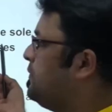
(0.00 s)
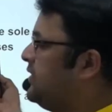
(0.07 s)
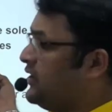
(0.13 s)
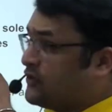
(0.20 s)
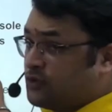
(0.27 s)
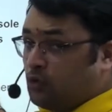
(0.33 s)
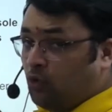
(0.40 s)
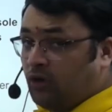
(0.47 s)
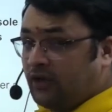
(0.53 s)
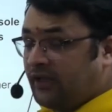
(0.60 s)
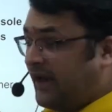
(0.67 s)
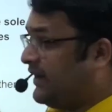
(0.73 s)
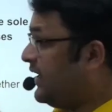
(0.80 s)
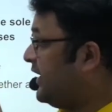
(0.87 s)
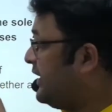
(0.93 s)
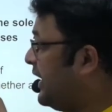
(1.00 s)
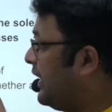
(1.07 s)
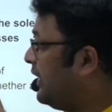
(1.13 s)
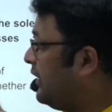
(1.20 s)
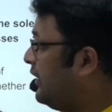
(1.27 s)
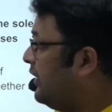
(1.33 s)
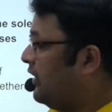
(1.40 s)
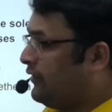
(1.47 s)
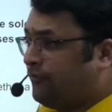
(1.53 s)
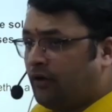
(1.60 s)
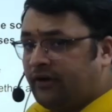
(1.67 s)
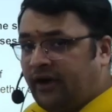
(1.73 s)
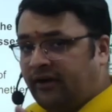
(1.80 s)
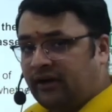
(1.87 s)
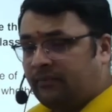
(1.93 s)
sole criteria for
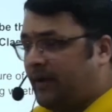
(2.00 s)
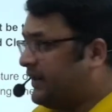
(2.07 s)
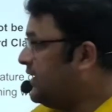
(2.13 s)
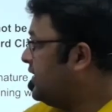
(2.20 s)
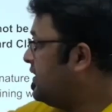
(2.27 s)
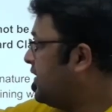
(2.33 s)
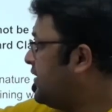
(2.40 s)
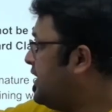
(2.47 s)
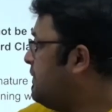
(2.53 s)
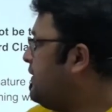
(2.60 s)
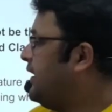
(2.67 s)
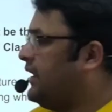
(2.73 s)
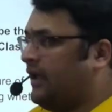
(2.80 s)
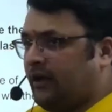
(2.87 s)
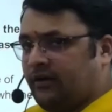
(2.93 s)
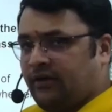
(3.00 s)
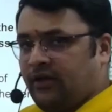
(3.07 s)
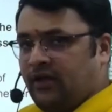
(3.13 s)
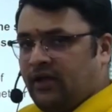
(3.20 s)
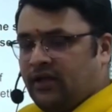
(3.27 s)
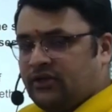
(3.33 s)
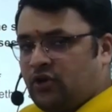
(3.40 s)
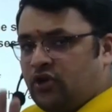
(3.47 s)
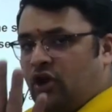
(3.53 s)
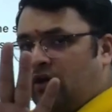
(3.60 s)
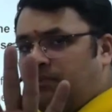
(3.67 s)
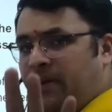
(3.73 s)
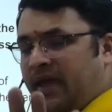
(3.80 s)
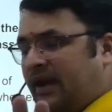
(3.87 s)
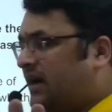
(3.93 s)
determining the creamy layer. So your
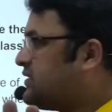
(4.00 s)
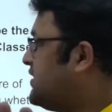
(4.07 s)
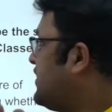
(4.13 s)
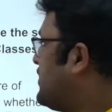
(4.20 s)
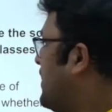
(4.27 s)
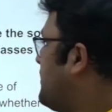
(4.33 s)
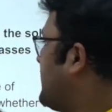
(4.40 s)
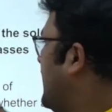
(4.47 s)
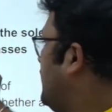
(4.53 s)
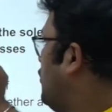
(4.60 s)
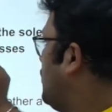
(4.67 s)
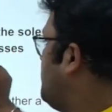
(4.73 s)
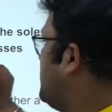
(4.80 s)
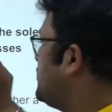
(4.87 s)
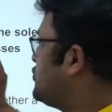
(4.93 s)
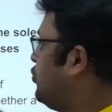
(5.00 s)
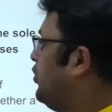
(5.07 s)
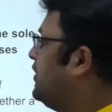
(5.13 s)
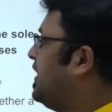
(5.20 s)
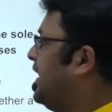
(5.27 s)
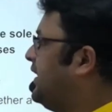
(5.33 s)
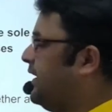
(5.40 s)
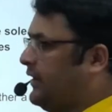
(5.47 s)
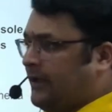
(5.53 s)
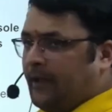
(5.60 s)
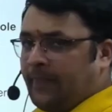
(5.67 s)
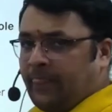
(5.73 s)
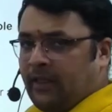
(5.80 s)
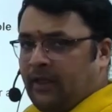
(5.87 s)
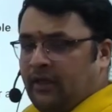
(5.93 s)
parents' income cannot be the sole criteria
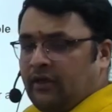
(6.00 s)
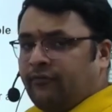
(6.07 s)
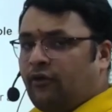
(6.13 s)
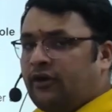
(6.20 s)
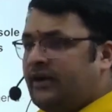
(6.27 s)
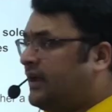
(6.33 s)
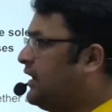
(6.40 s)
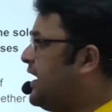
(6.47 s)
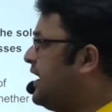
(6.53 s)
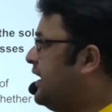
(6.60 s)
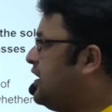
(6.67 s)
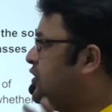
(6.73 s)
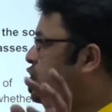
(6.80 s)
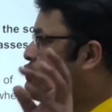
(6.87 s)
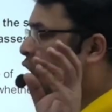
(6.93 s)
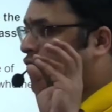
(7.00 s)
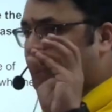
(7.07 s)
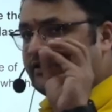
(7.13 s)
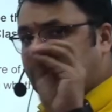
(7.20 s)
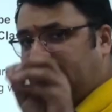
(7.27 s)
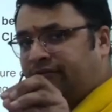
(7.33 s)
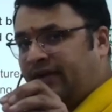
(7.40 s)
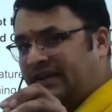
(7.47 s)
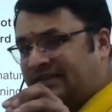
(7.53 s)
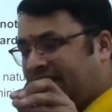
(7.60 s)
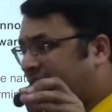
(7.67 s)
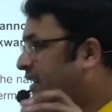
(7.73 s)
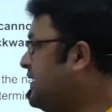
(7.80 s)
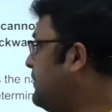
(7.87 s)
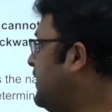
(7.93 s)
for declaring yourself as a
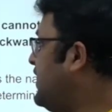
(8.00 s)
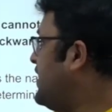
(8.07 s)
creamy layer